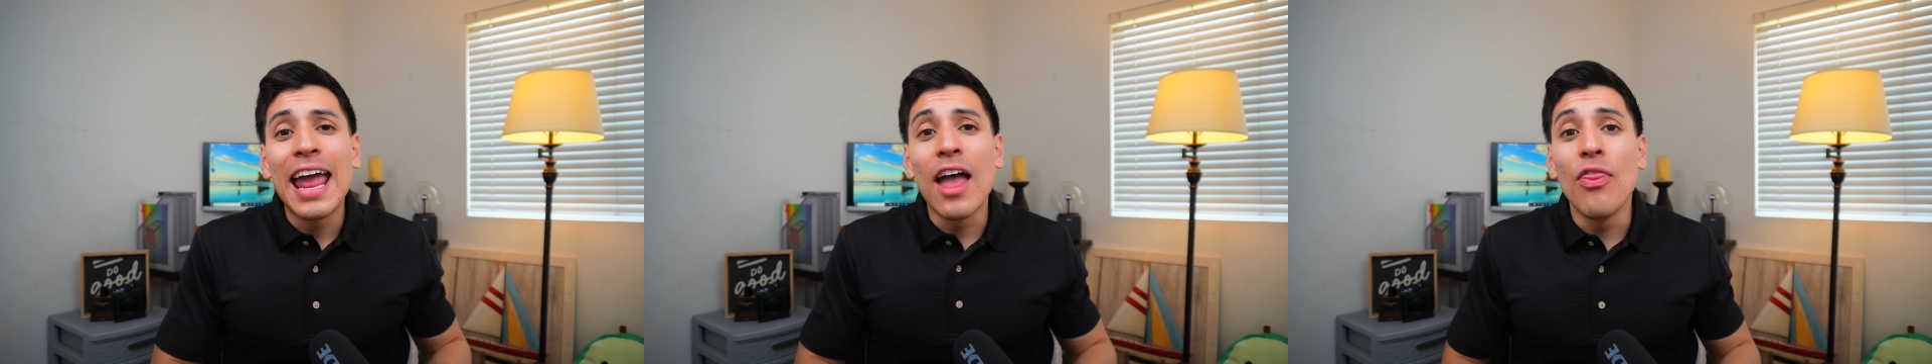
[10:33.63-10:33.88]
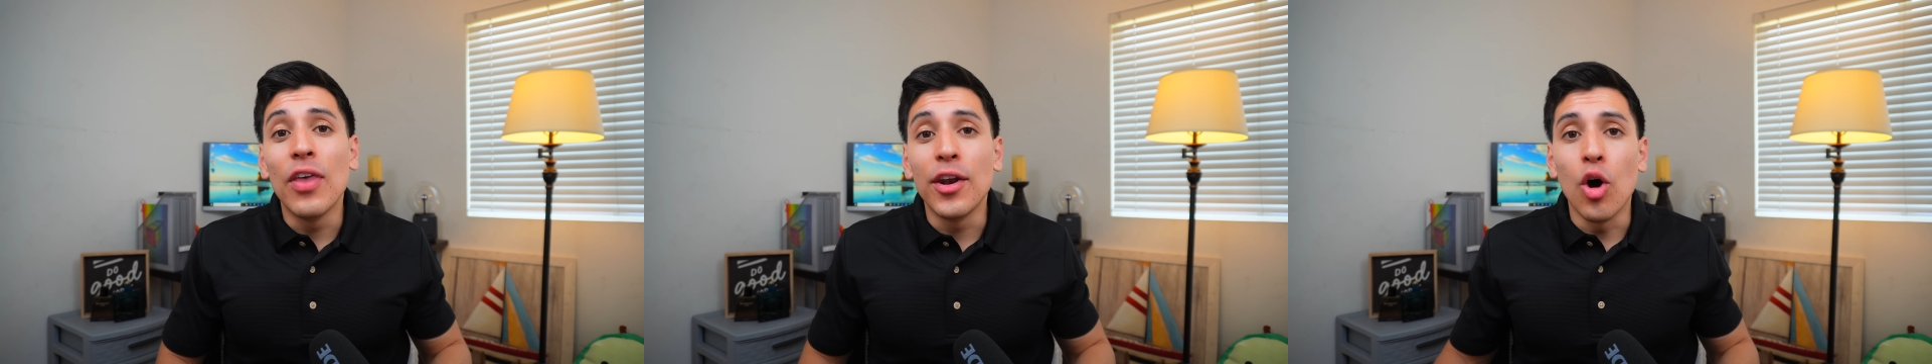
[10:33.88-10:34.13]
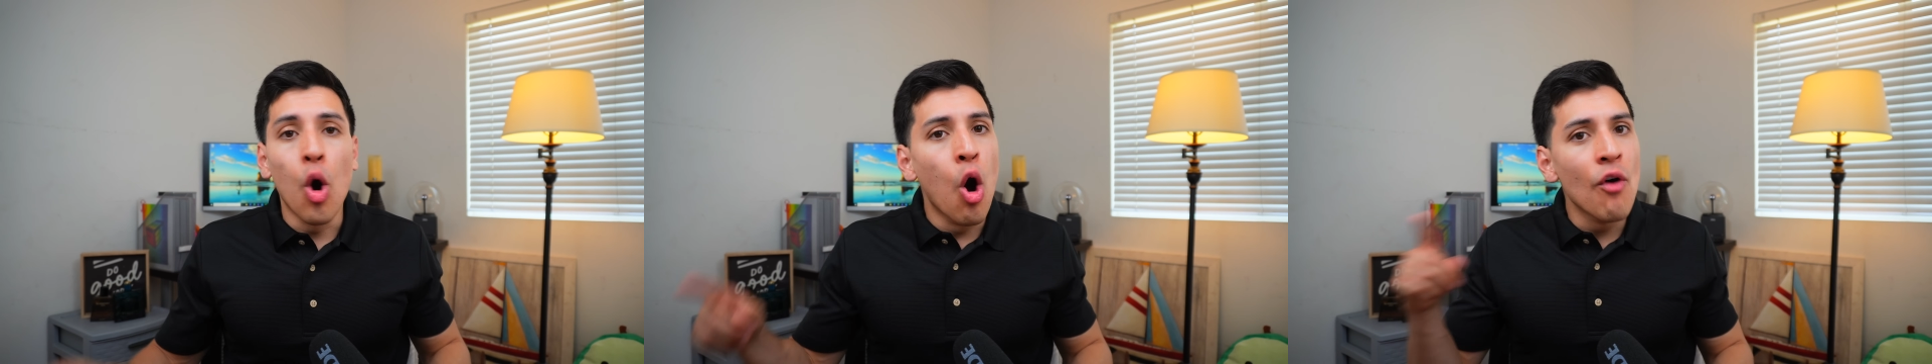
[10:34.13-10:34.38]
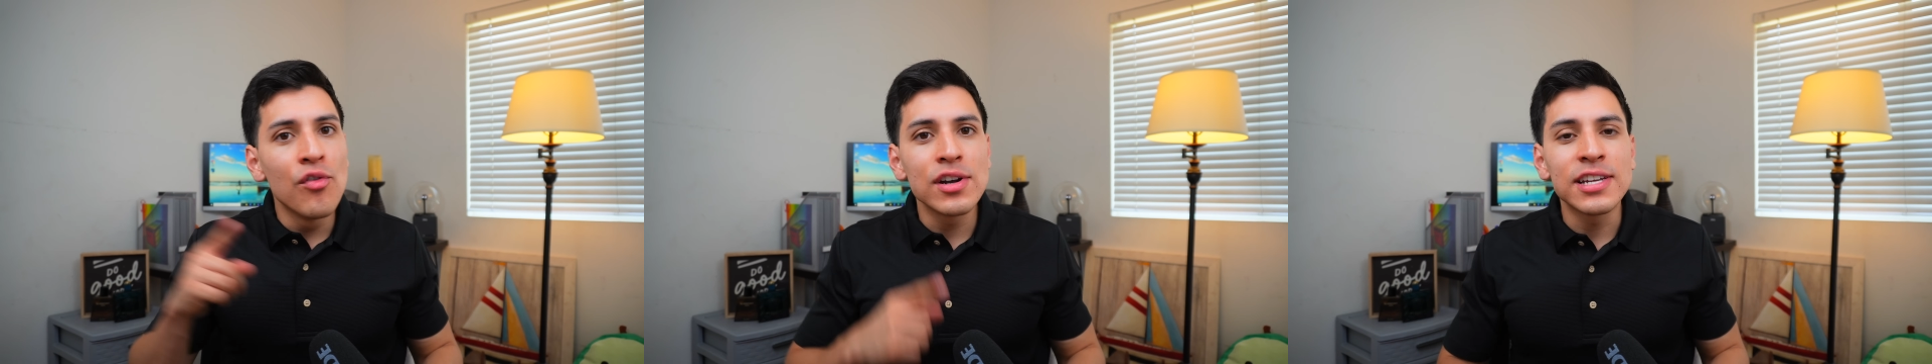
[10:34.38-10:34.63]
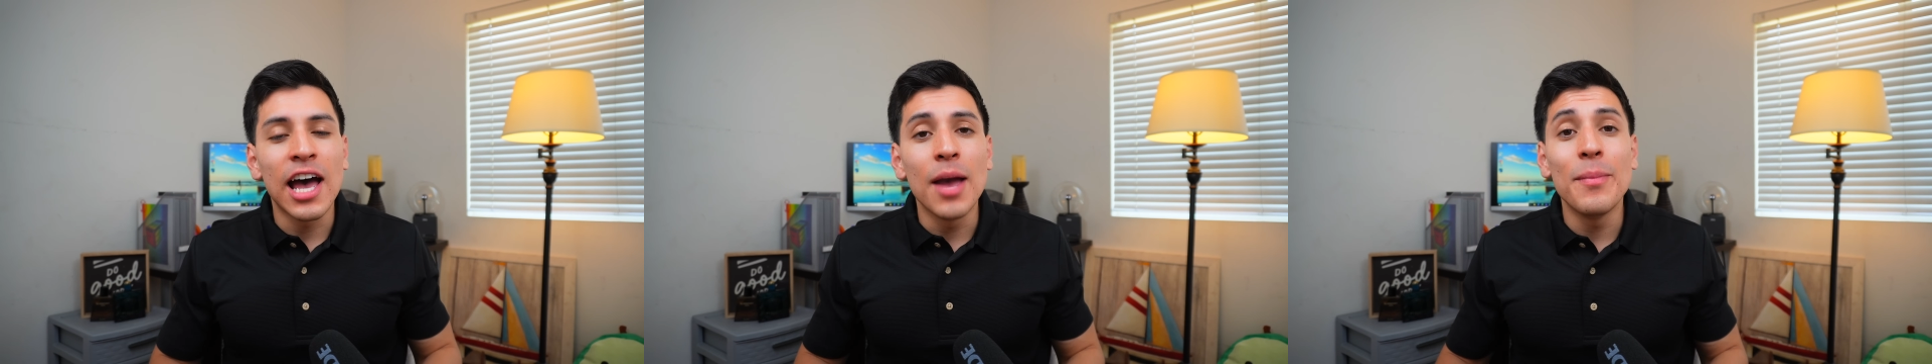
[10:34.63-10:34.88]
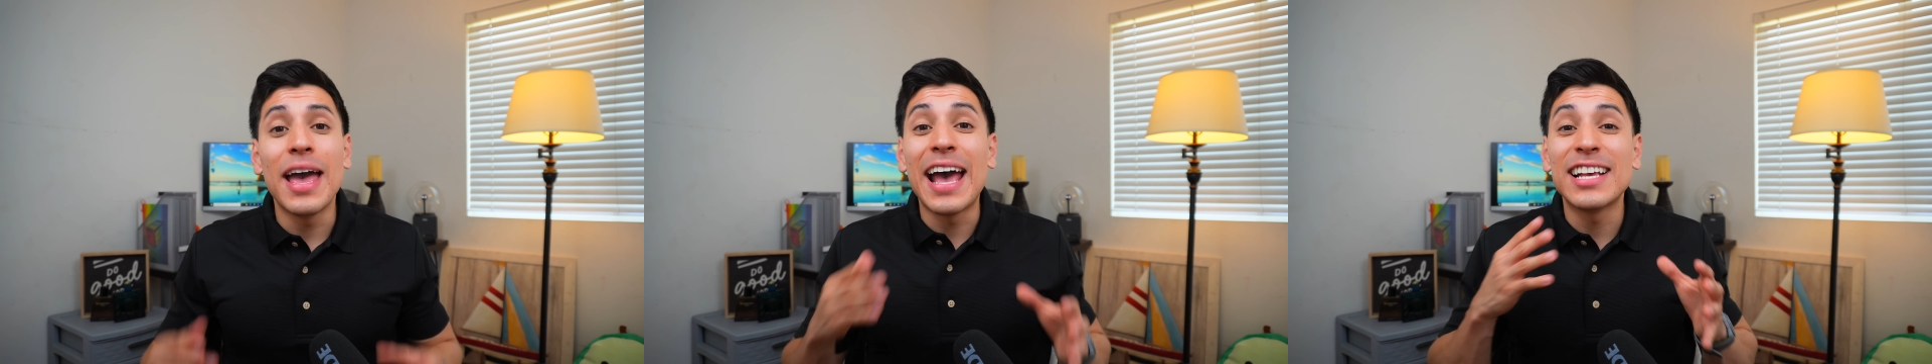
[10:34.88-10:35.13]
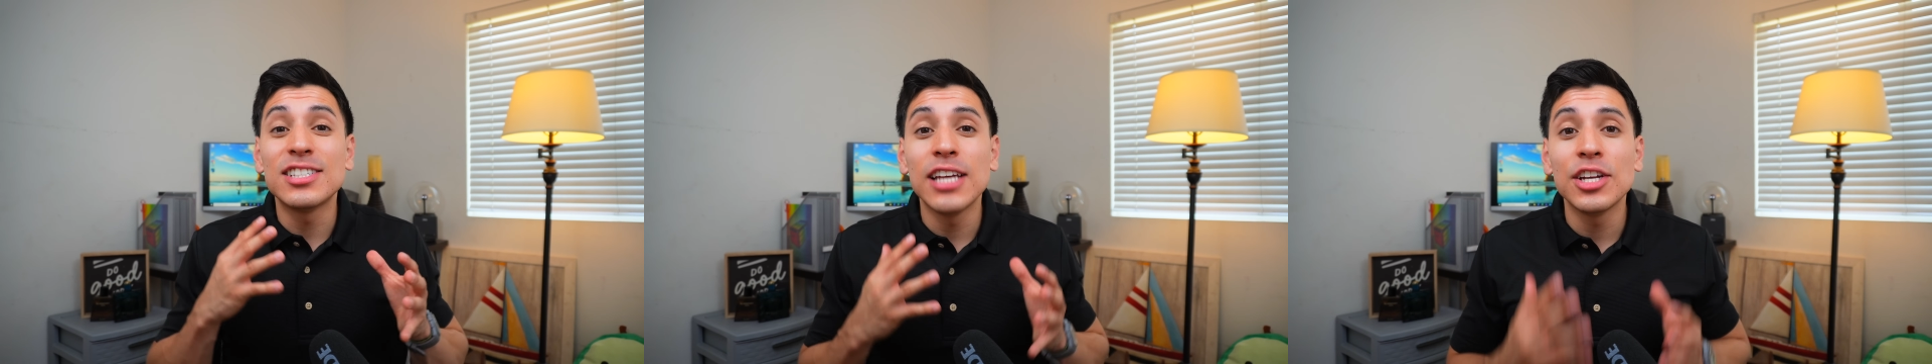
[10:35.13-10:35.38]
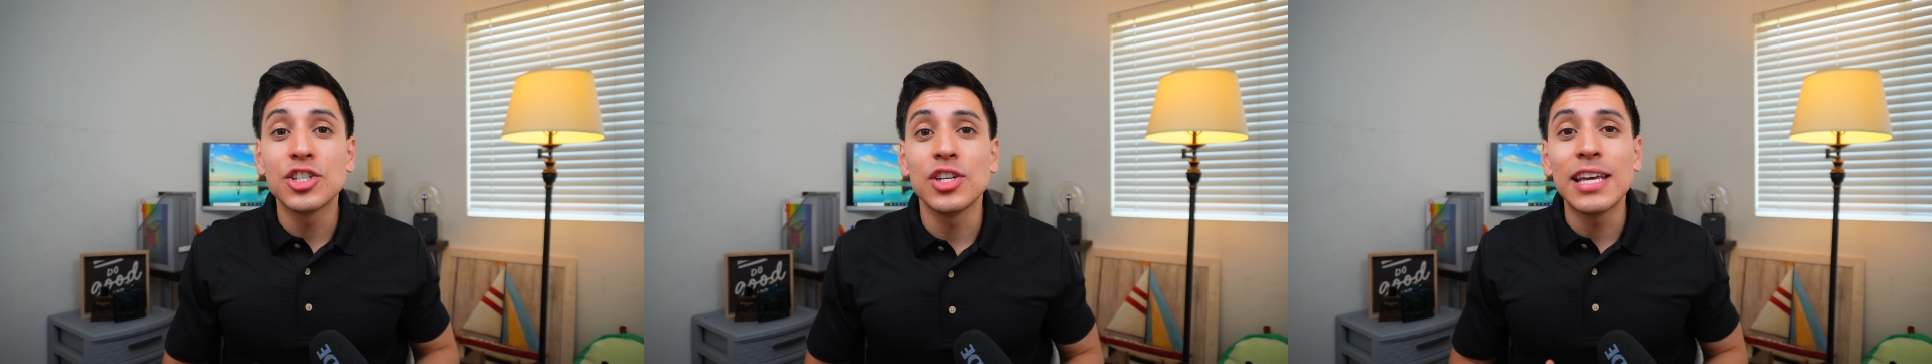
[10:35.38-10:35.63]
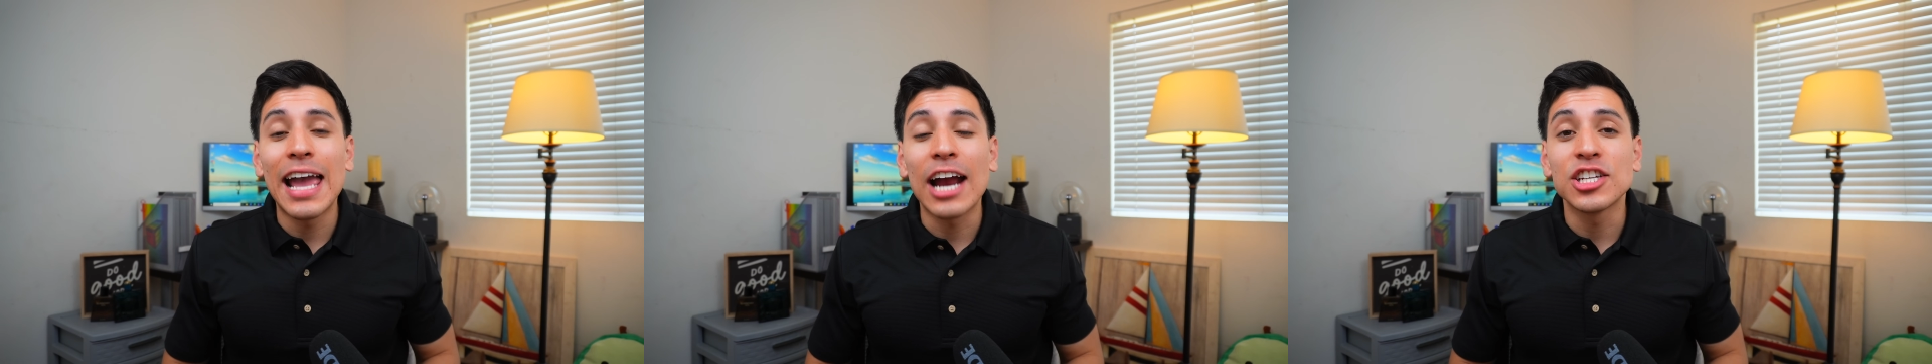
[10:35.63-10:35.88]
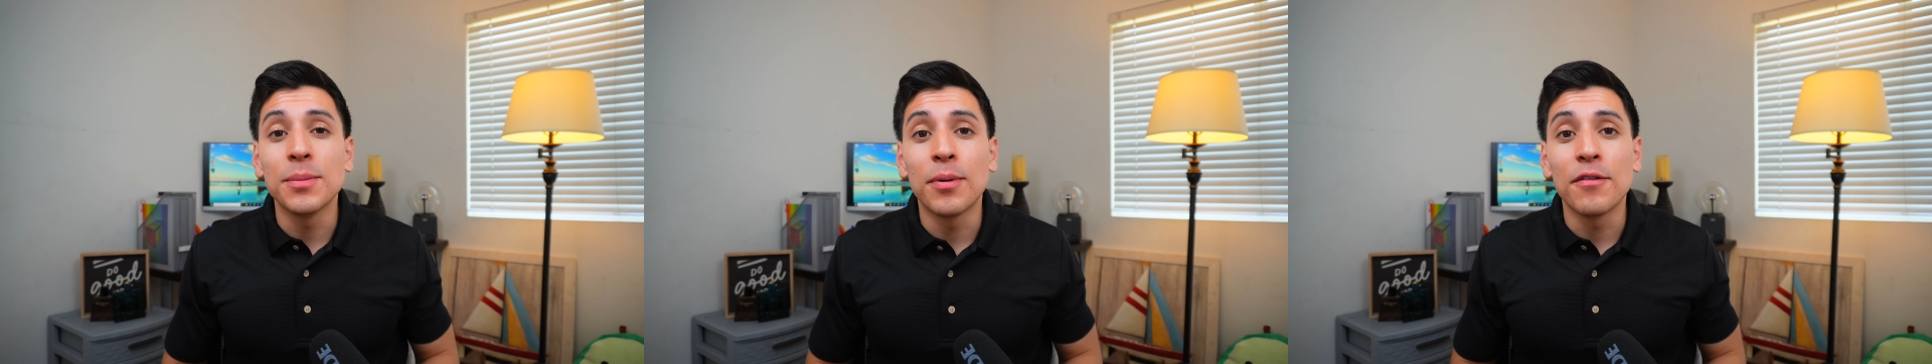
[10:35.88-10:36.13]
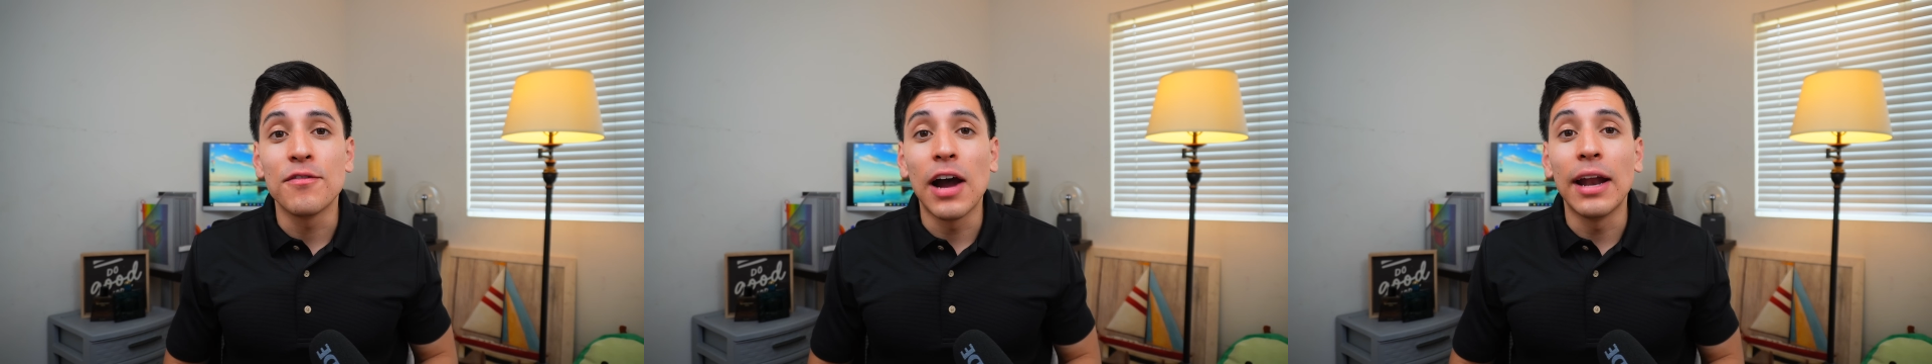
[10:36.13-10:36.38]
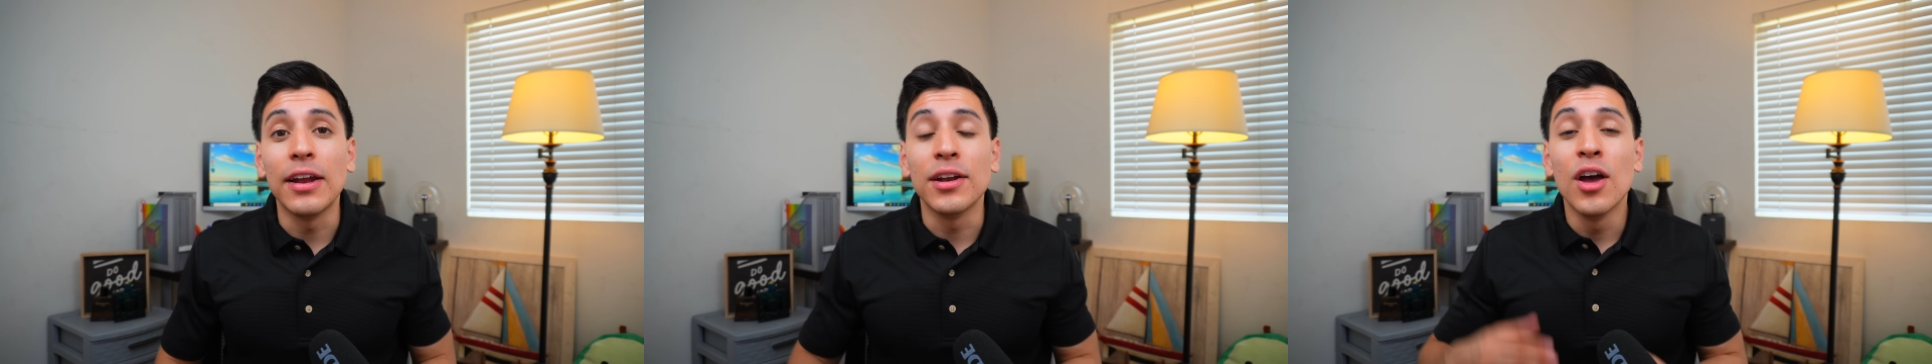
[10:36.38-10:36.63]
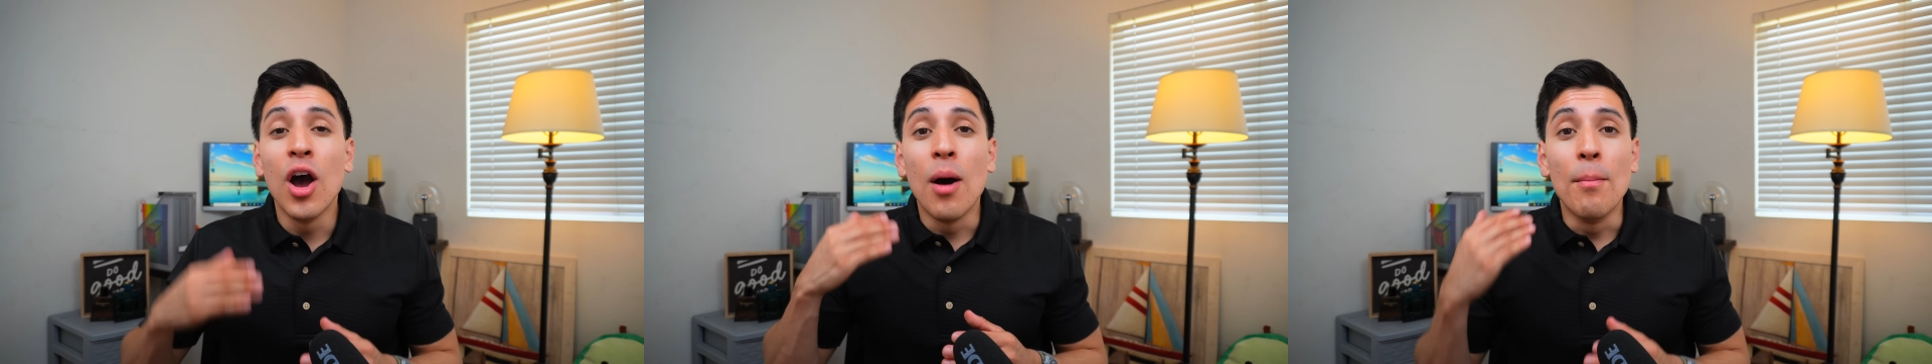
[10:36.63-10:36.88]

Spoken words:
and then over time SCHD actually provided